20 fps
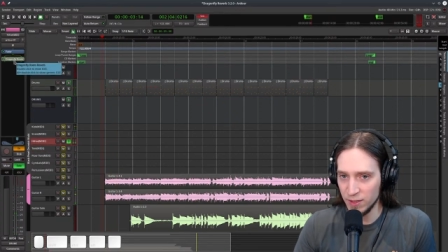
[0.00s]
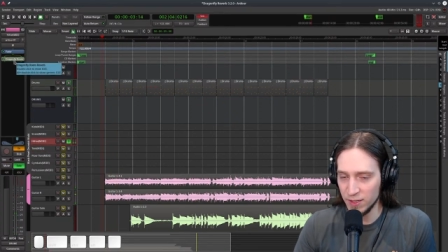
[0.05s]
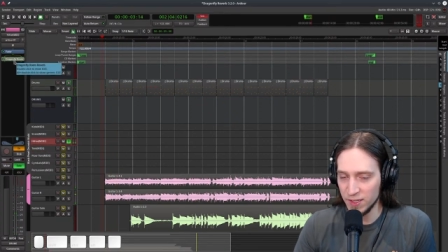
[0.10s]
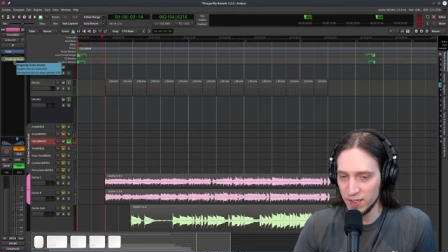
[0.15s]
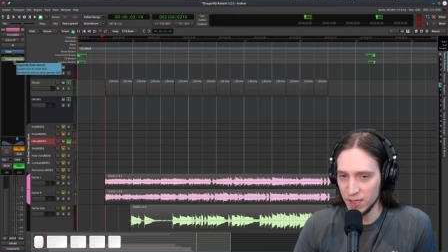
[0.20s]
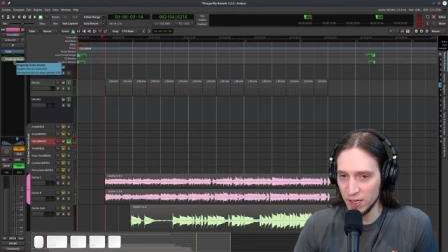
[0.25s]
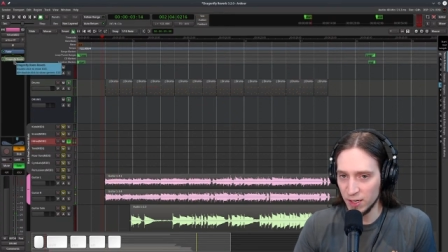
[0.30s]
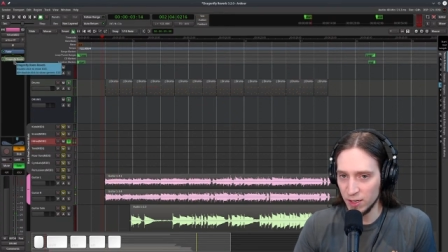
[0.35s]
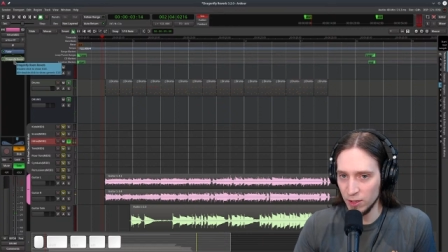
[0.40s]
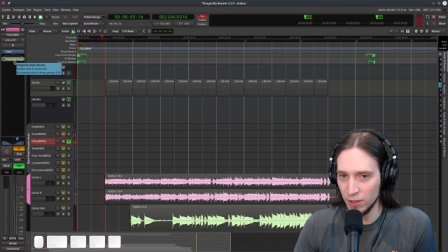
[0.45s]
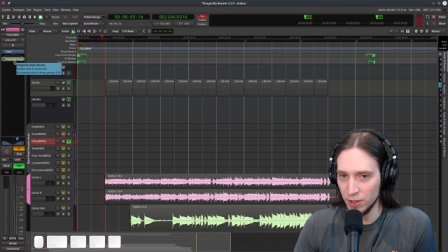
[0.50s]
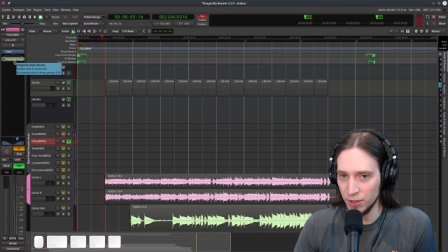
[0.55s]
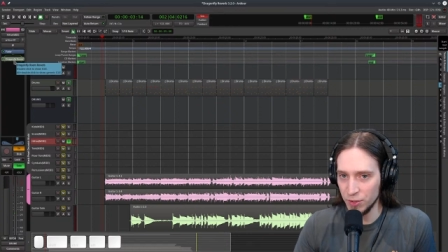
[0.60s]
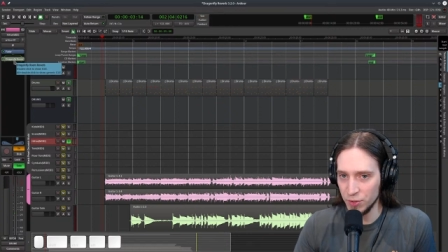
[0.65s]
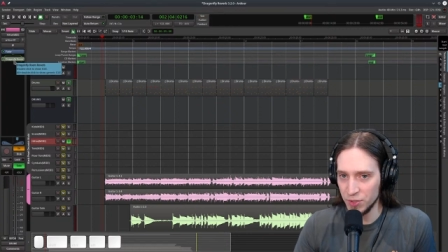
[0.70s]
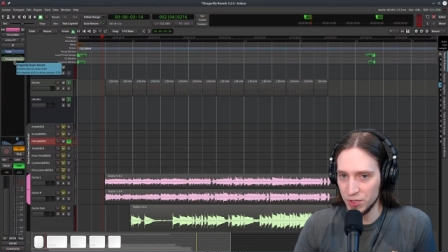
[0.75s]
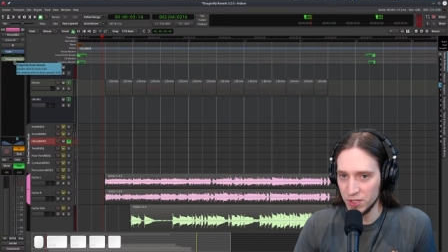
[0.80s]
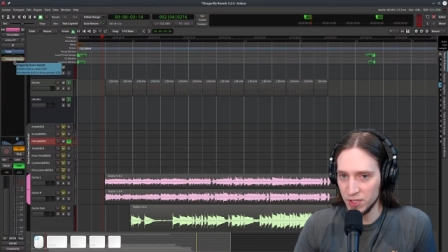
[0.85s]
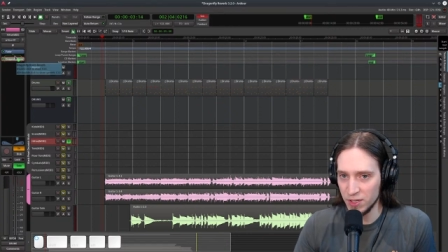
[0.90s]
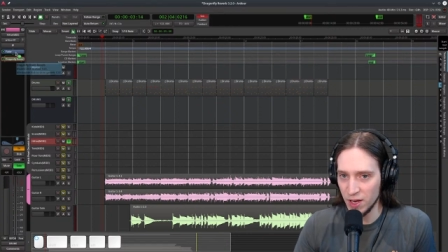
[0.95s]
the signal
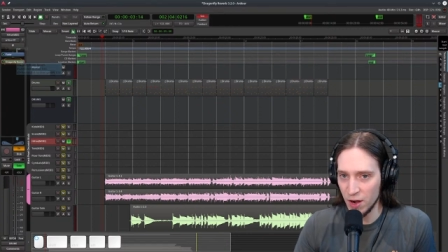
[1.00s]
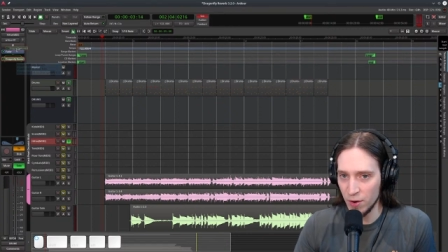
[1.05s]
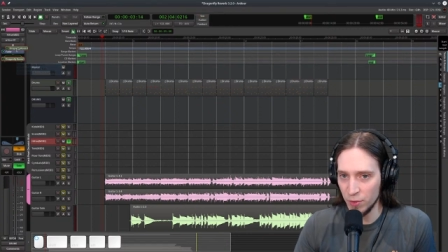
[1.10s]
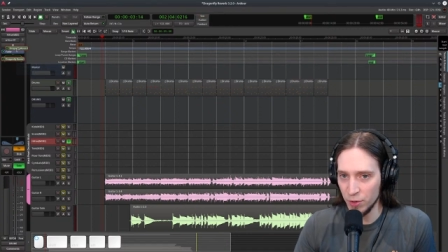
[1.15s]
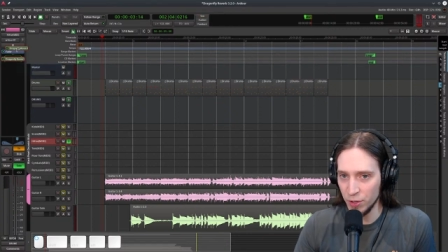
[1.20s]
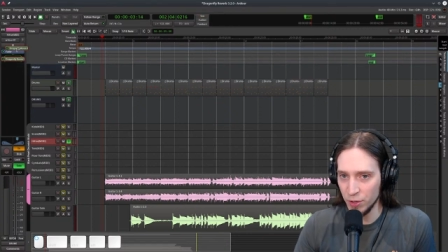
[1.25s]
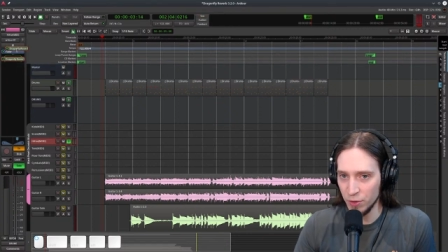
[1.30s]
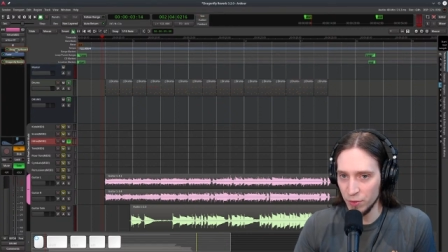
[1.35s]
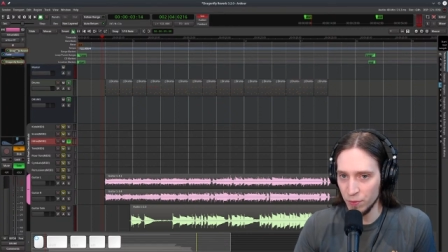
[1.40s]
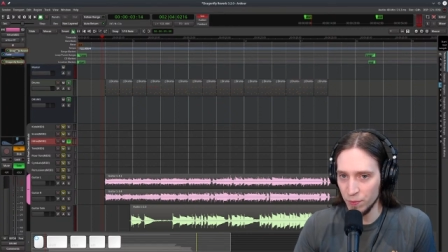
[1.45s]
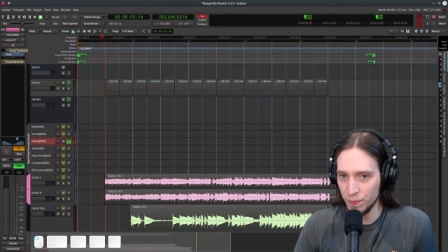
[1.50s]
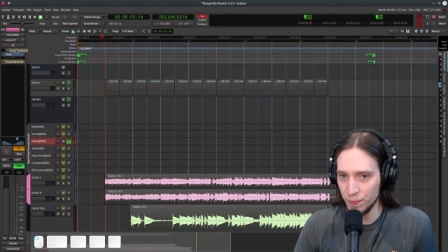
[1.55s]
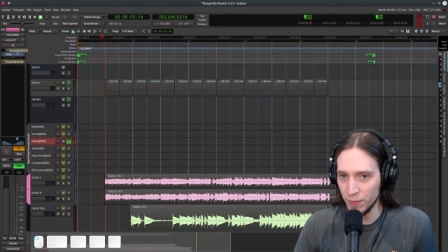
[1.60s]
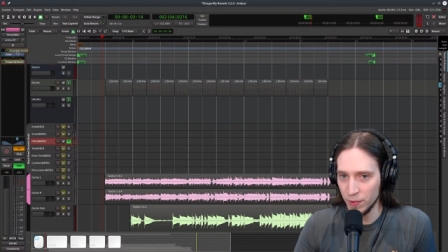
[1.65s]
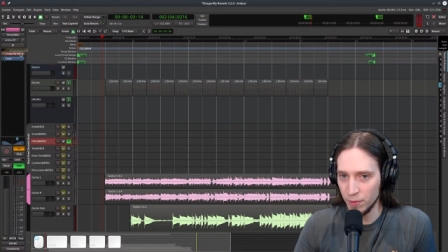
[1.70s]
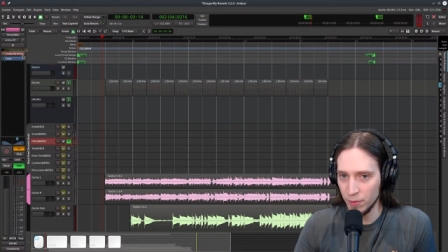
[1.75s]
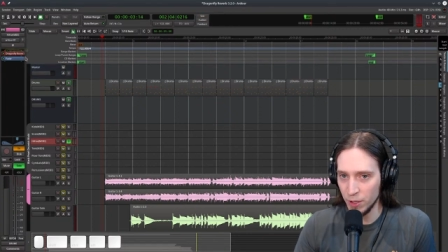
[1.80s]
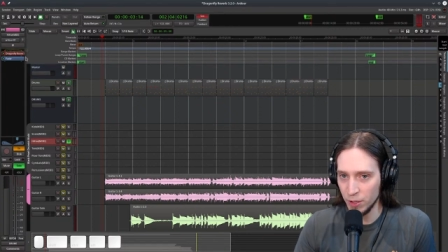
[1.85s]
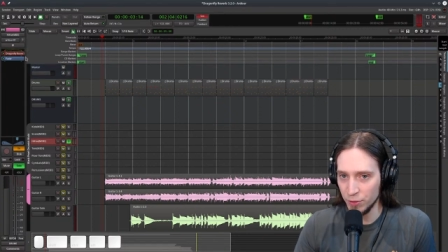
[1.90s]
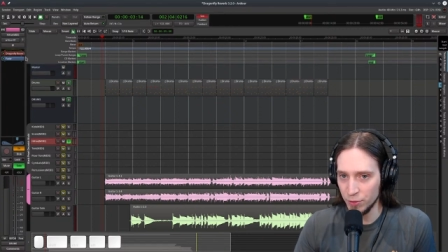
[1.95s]
into stereo.
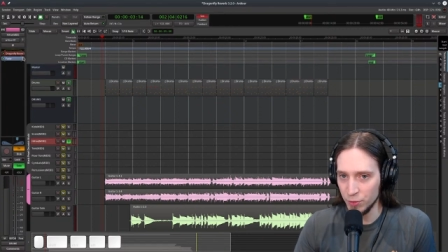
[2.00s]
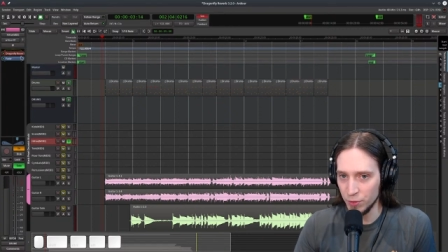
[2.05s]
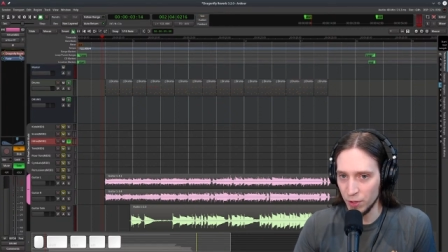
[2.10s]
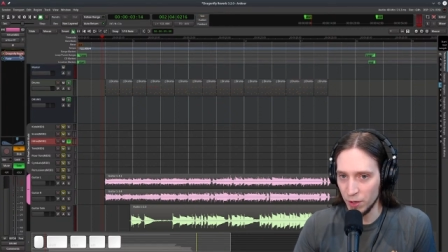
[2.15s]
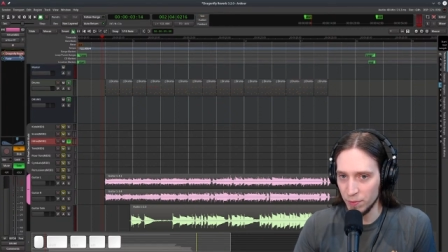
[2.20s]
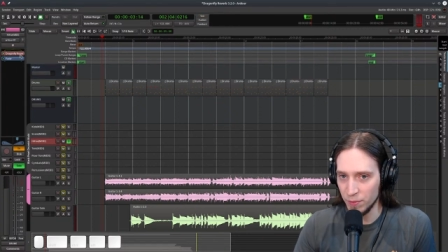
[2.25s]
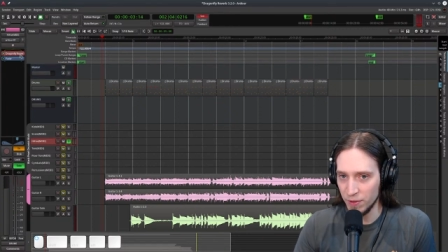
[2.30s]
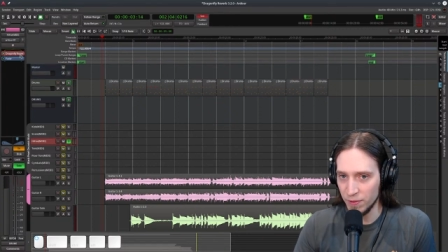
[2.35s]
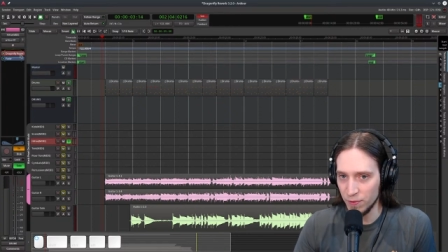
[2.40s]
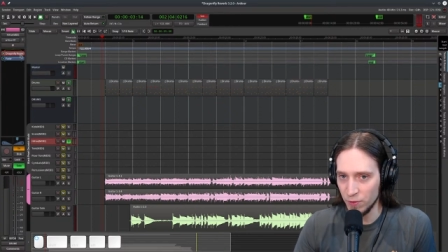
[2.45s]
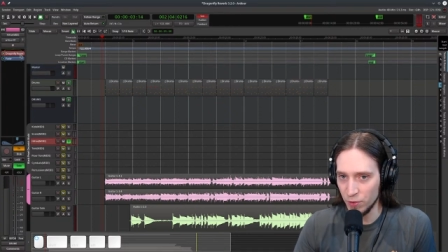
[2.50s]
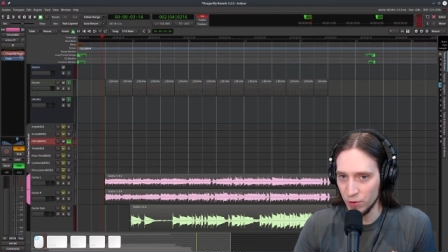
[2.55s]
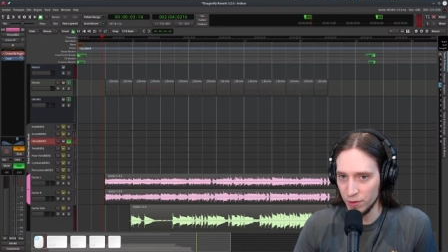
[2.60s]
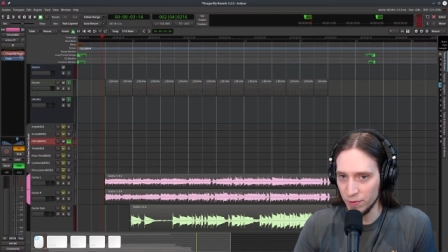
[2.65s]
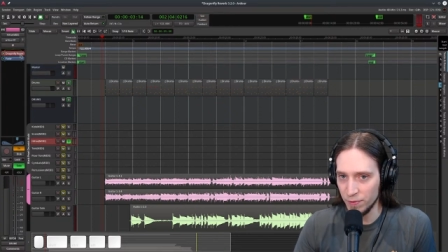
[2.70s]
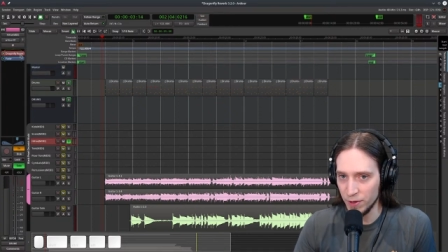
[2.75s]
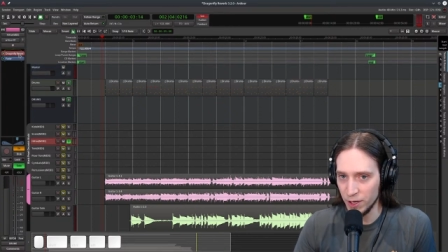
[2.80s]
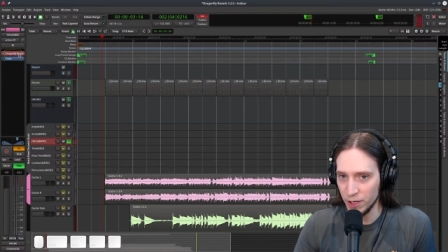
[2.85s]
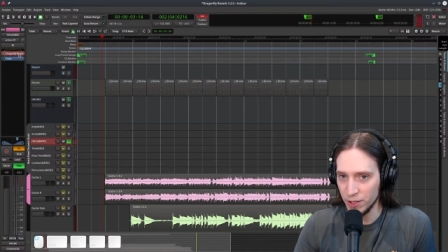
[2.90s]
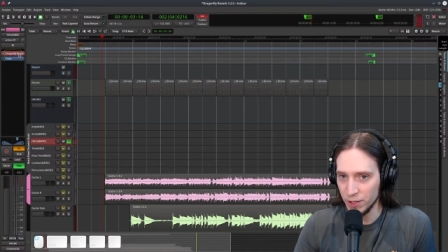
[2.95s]
Maybe I'll do that before the
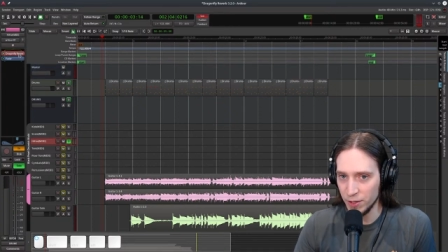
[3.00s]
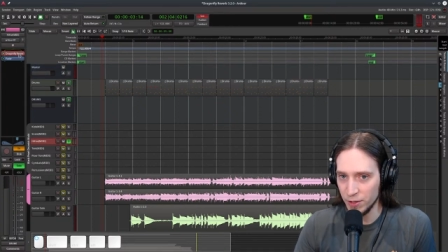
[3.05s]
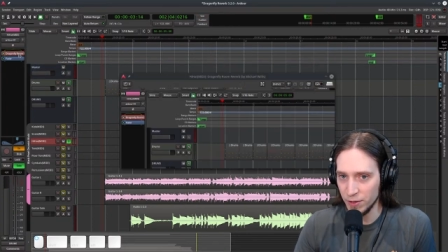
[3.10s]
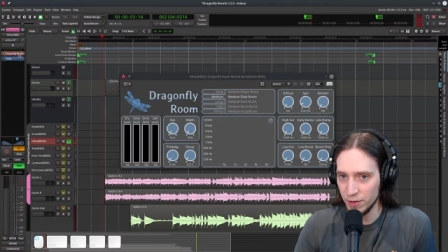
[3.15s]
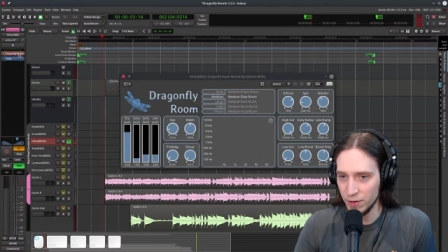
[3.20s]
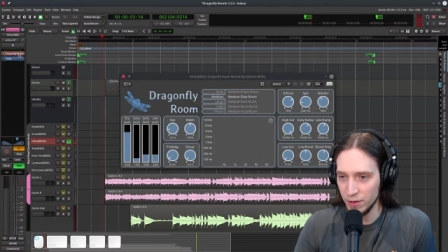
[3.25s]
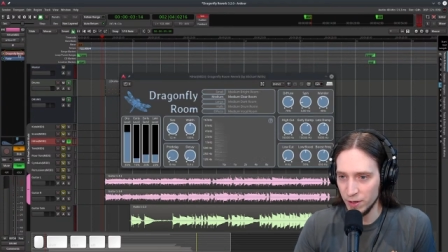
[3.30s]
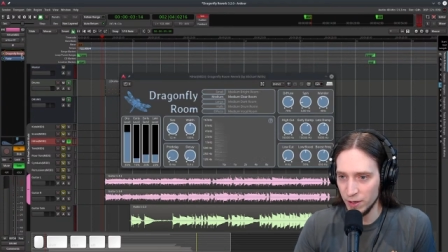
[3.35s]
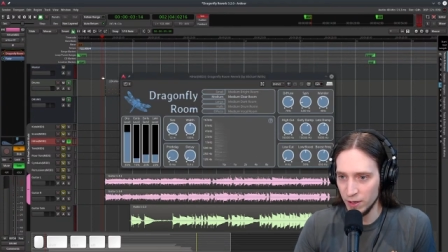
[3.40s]
fader.